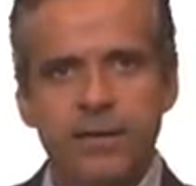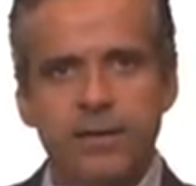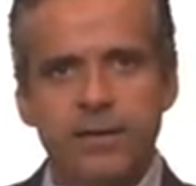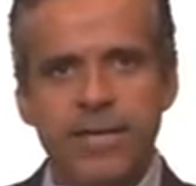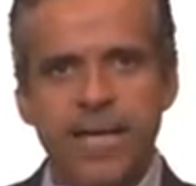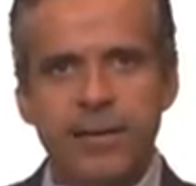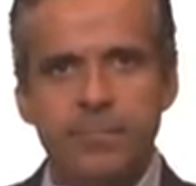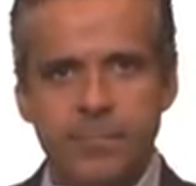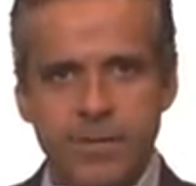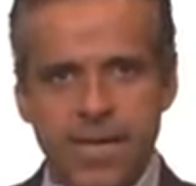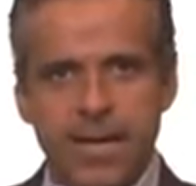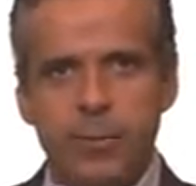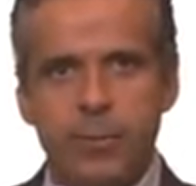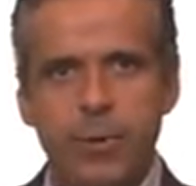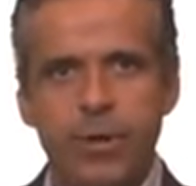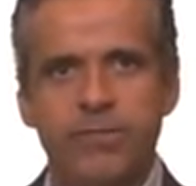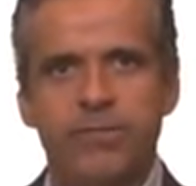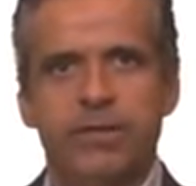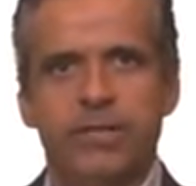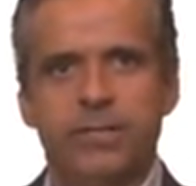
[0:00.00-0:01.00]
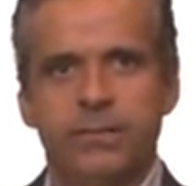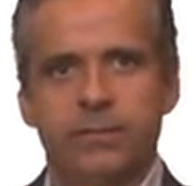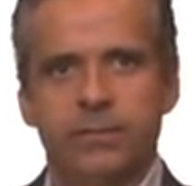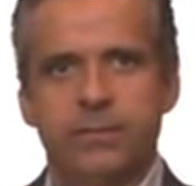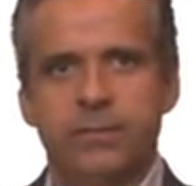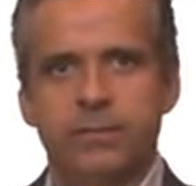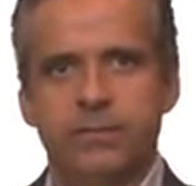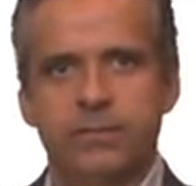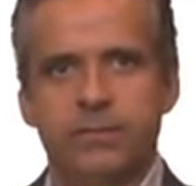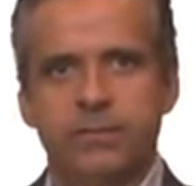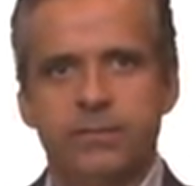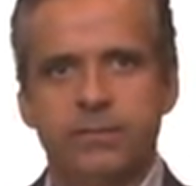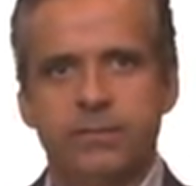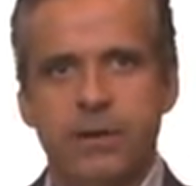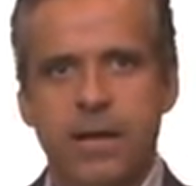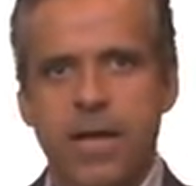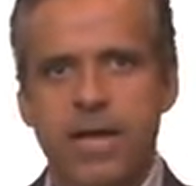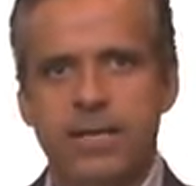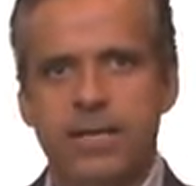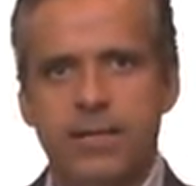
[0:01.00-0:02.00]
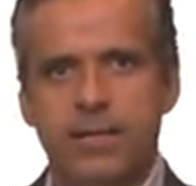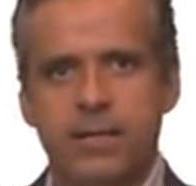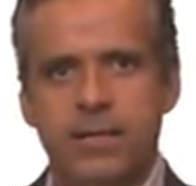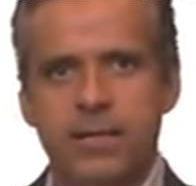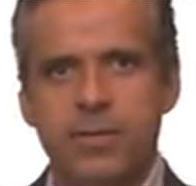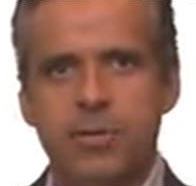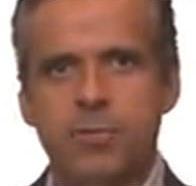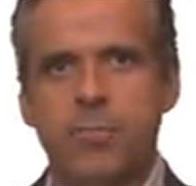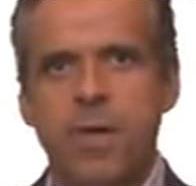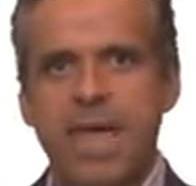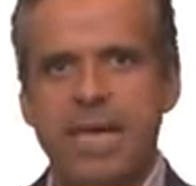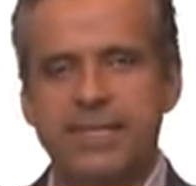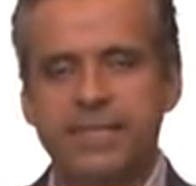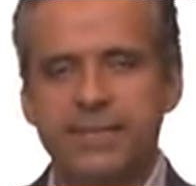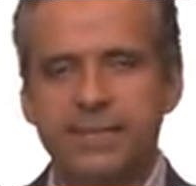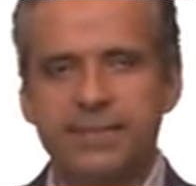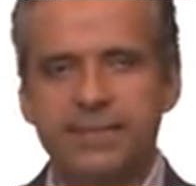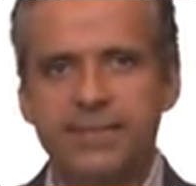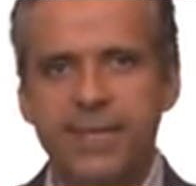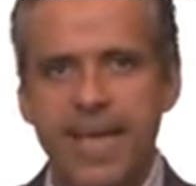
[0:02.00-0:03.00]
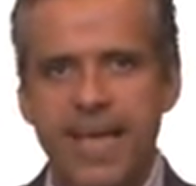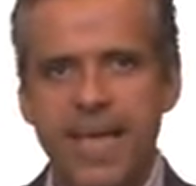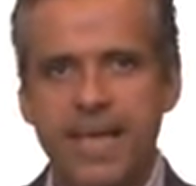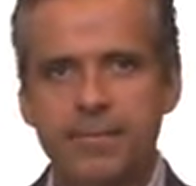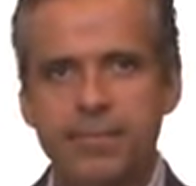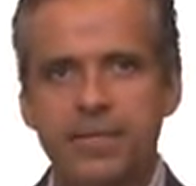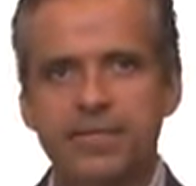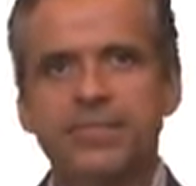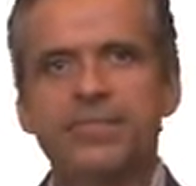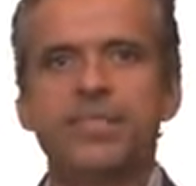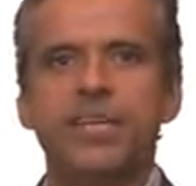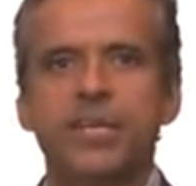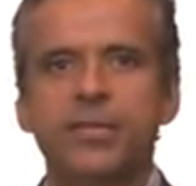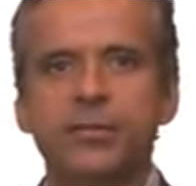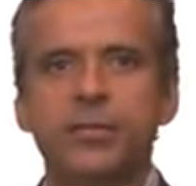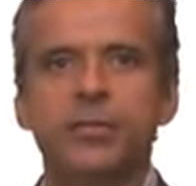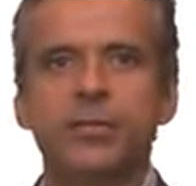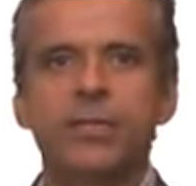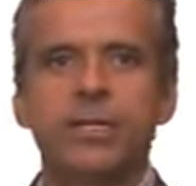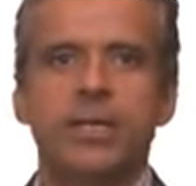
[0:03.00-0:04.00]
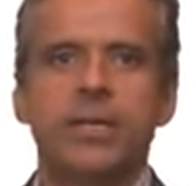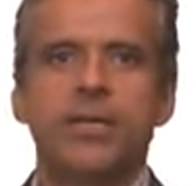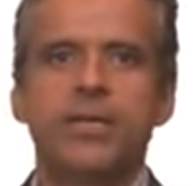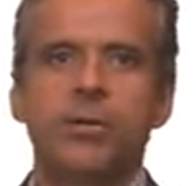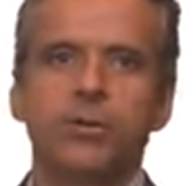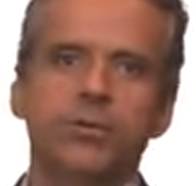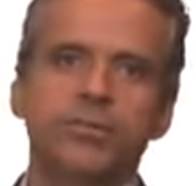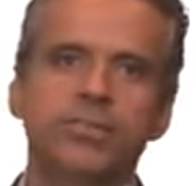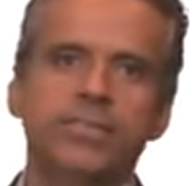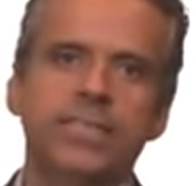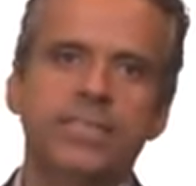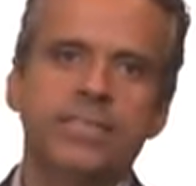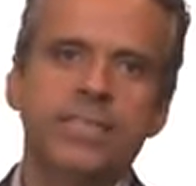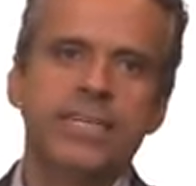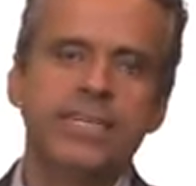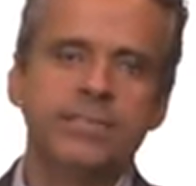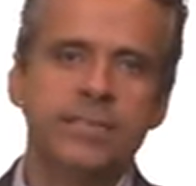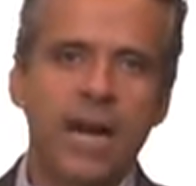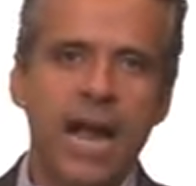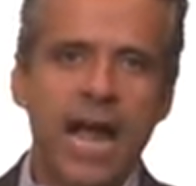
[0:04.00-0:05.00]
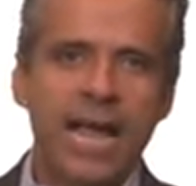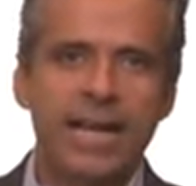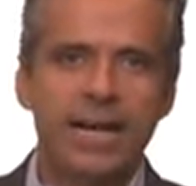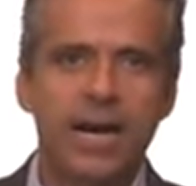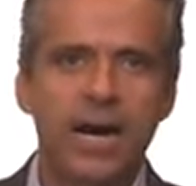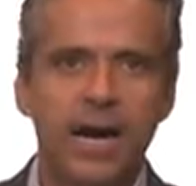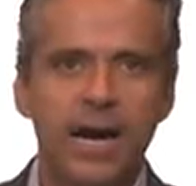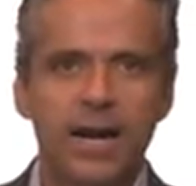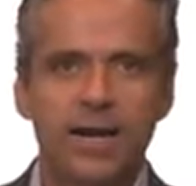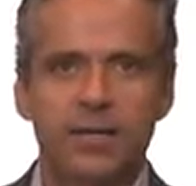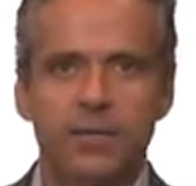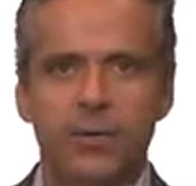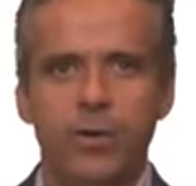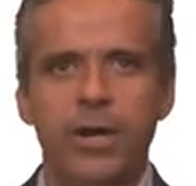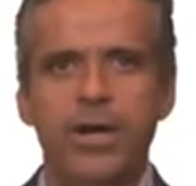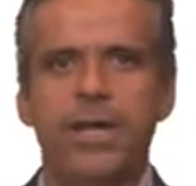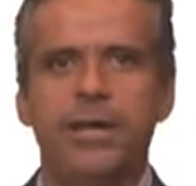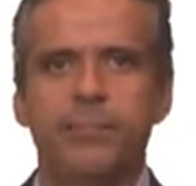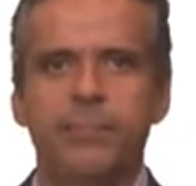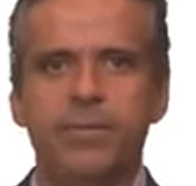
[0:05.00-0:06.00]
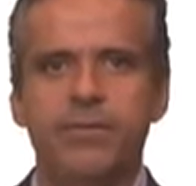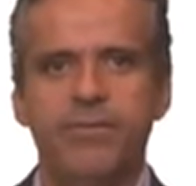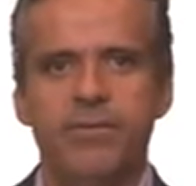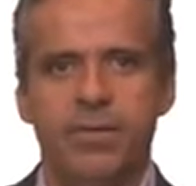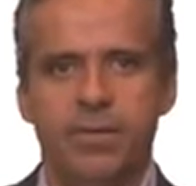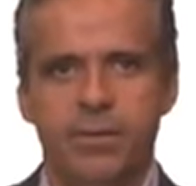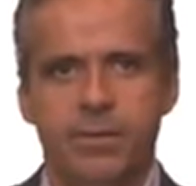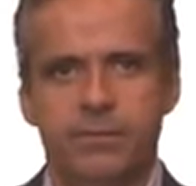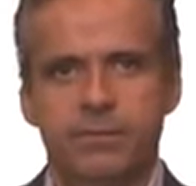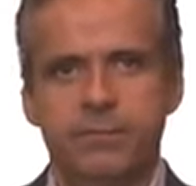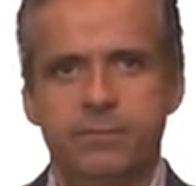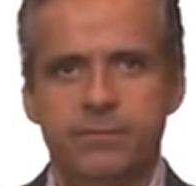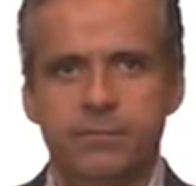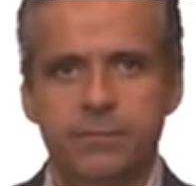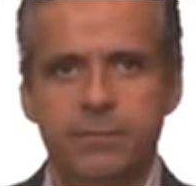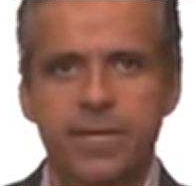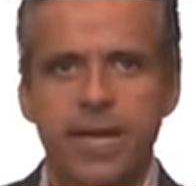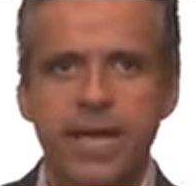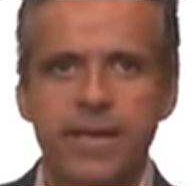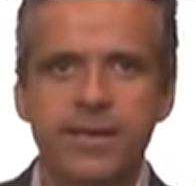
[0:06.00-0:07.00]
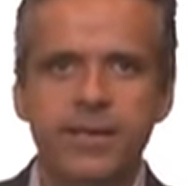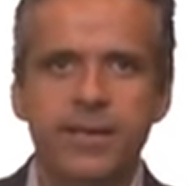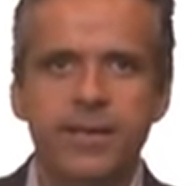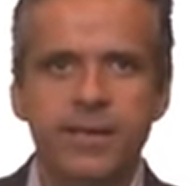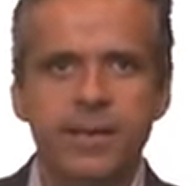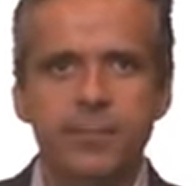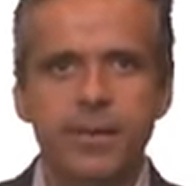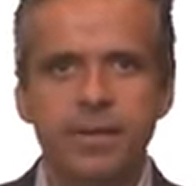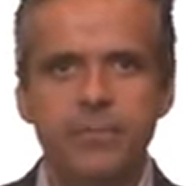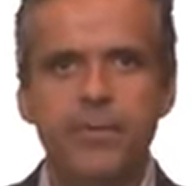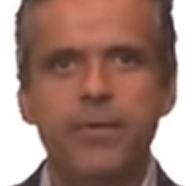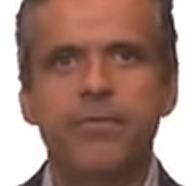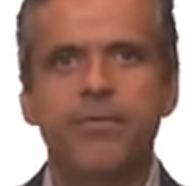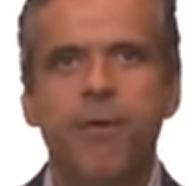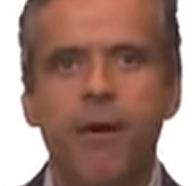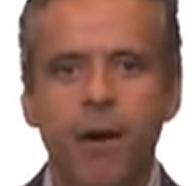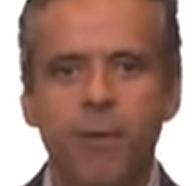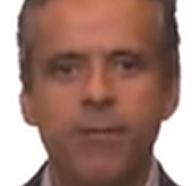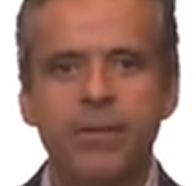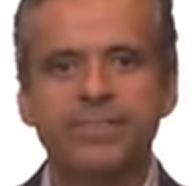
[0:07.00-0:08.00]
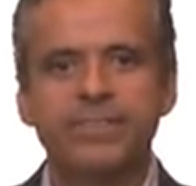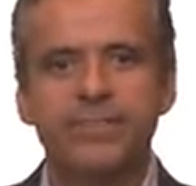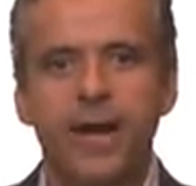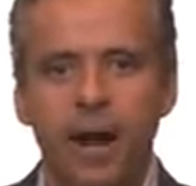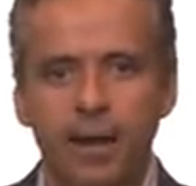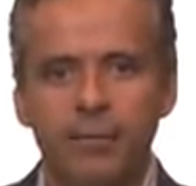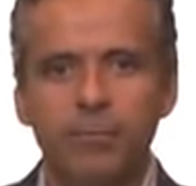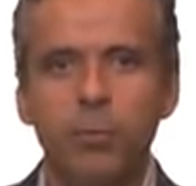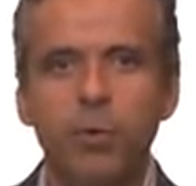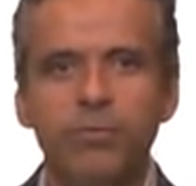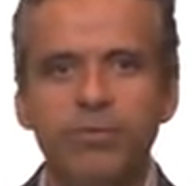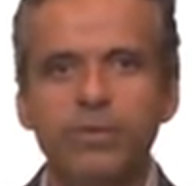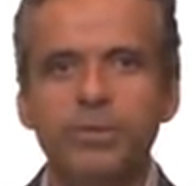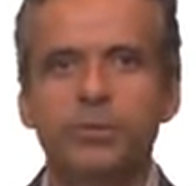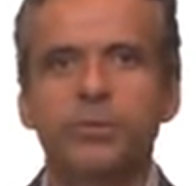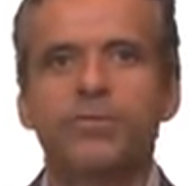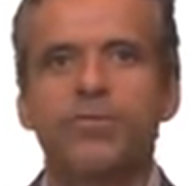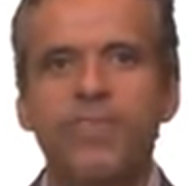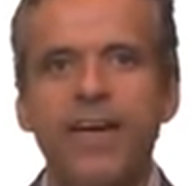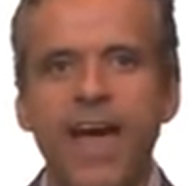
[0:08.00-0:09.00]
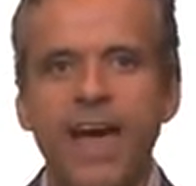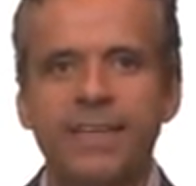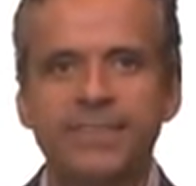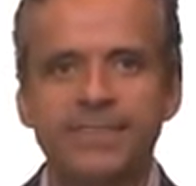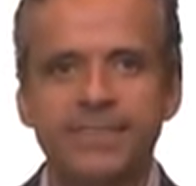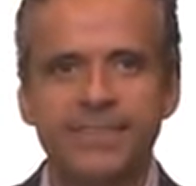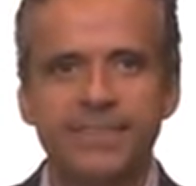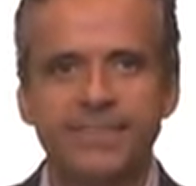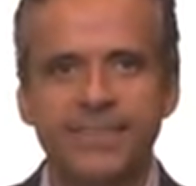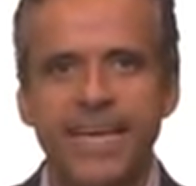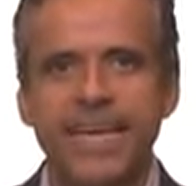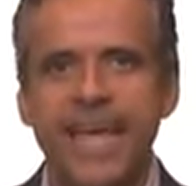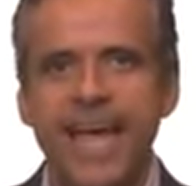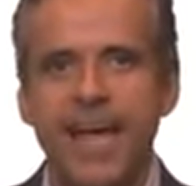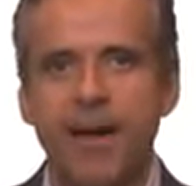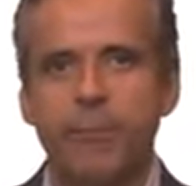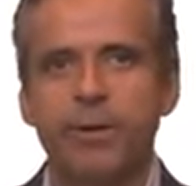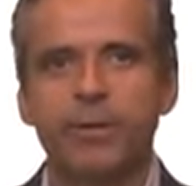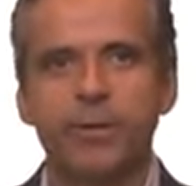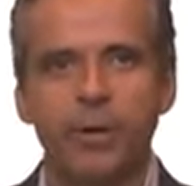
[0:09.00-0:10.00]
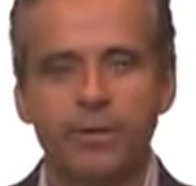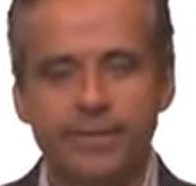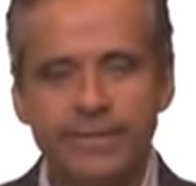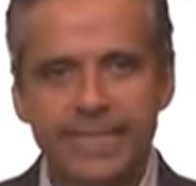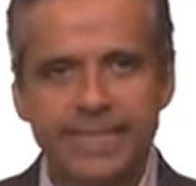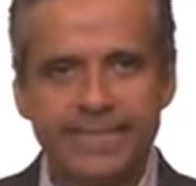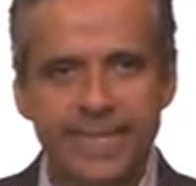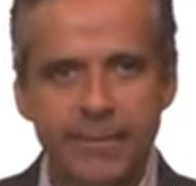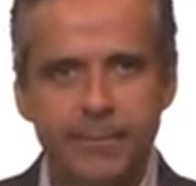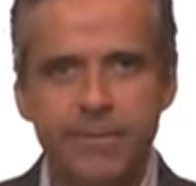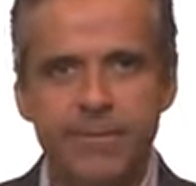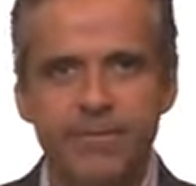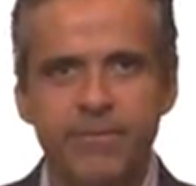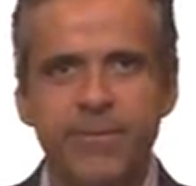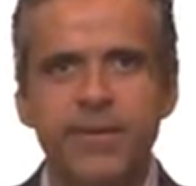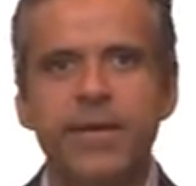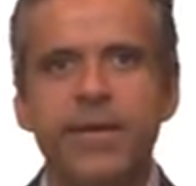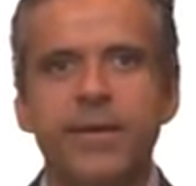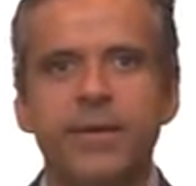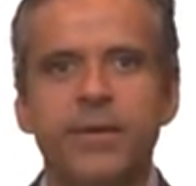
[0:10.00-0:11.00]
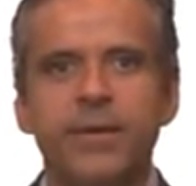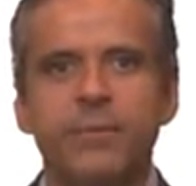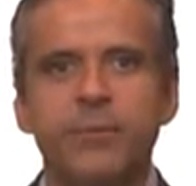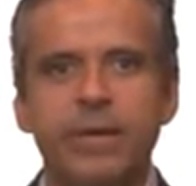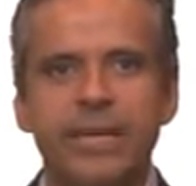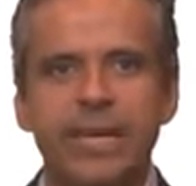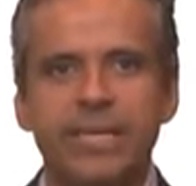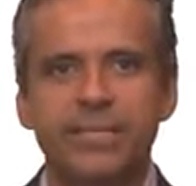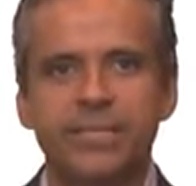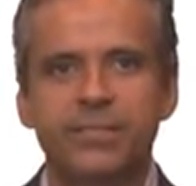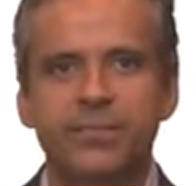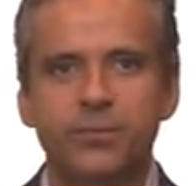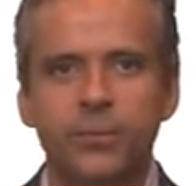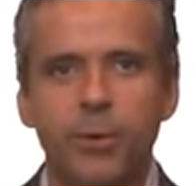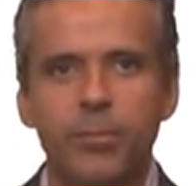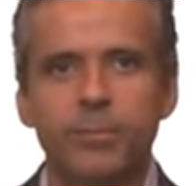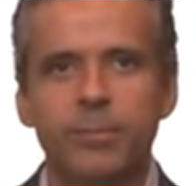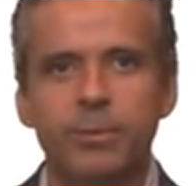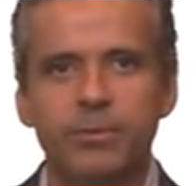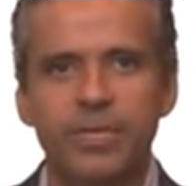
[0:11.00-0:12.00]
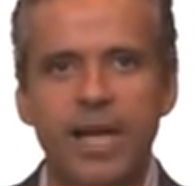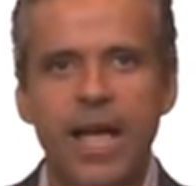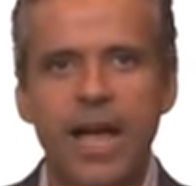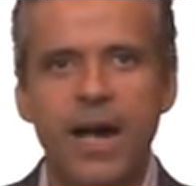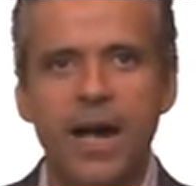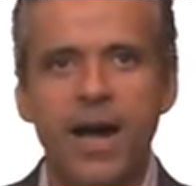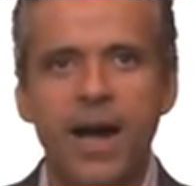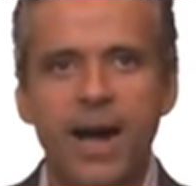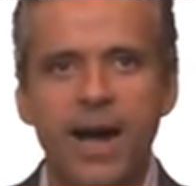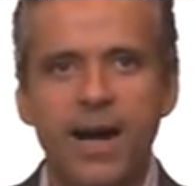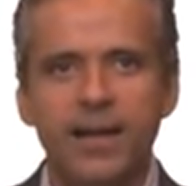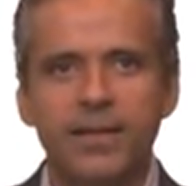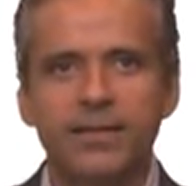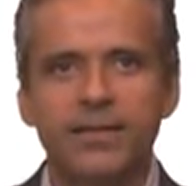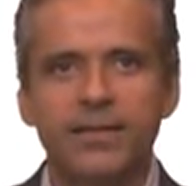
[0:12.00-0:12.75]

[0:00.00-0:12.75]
can be equivalent, right? You make the same decision using either IRR or NPV, okay? But before we start moving too fast and say, yeah, we don't need NPV, we can just compute IRR,